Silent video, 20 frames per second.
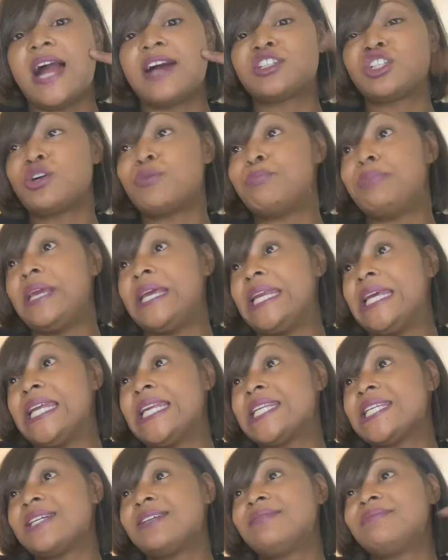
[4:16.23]

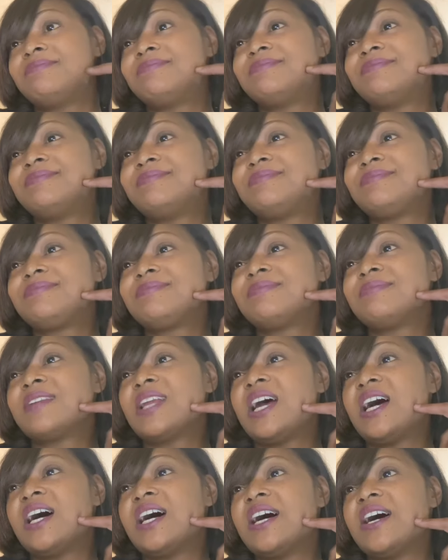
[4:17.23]
Bennett,
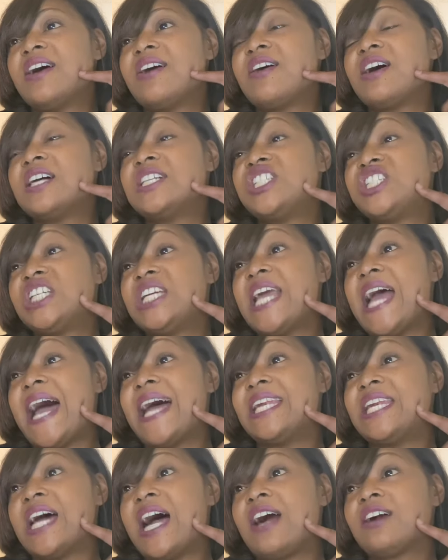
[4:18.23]
a
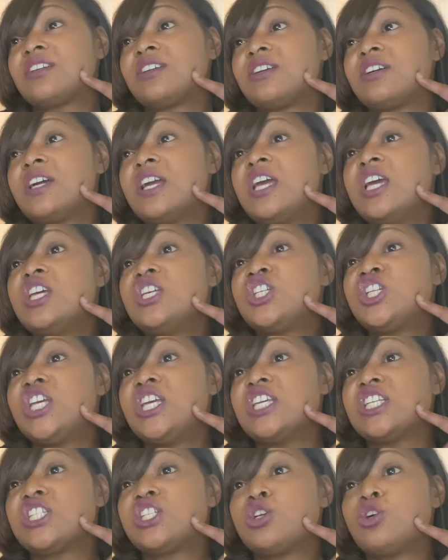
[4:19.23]
GI doctor.
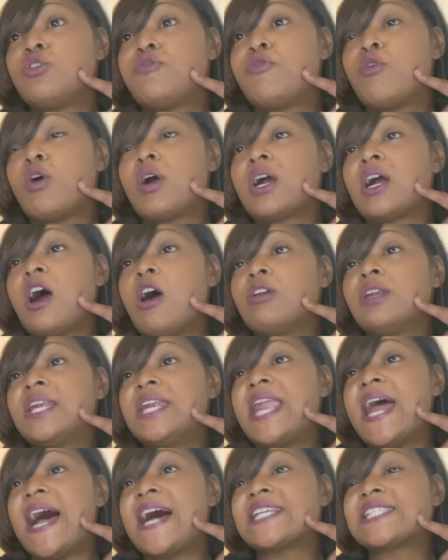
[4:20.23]
She is due for a
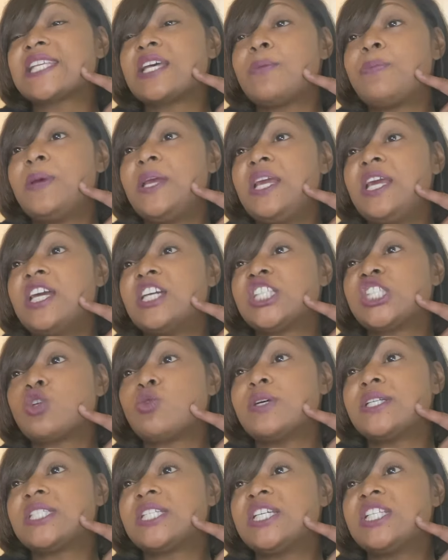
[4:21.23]
colonoscopy in
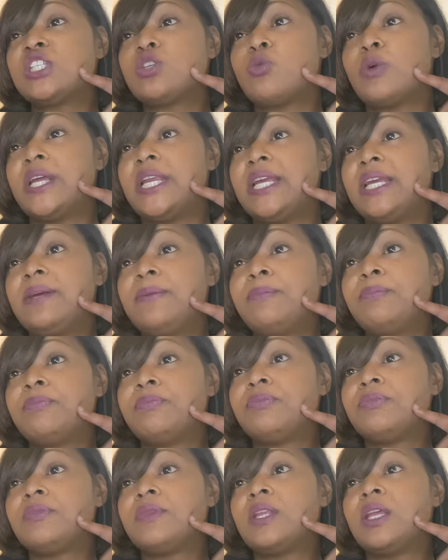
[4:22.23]
2020.
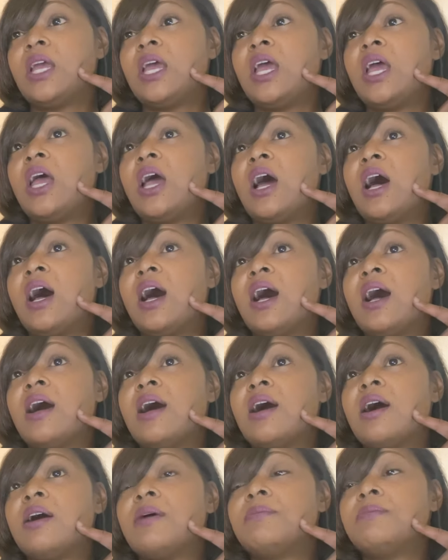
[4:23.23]

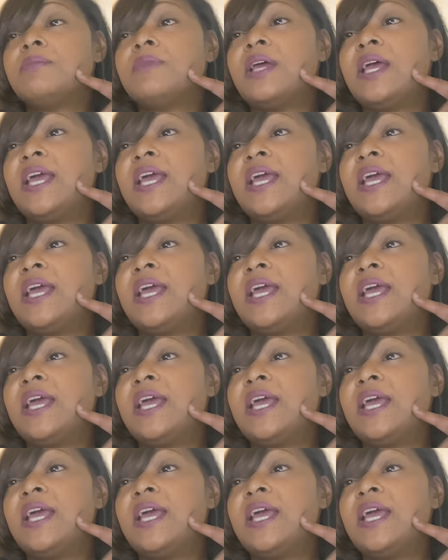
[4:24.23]
And